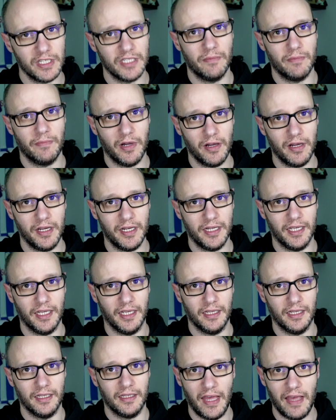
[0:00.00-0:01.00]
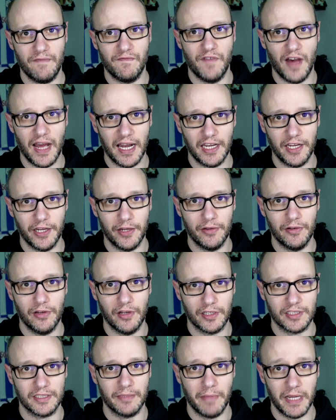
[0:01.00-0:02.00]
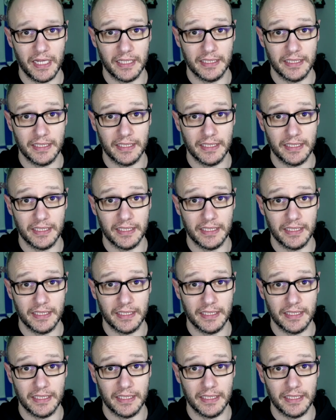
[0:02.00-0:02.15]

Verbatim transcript: a reason behind it. Their value looks